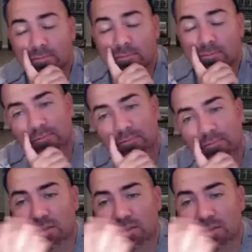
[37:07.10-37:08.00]
Just
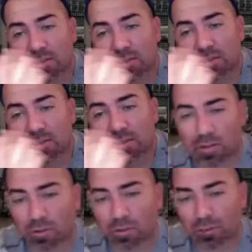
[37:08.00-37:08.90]
saying. I mean,
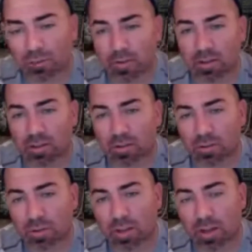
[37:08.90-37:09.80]
the dude
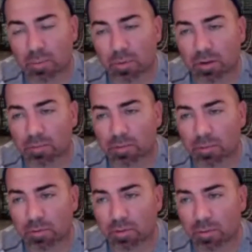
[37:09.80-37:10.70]
can't put up
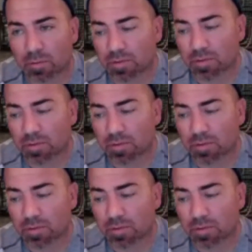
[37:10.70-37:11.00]
double-doubles.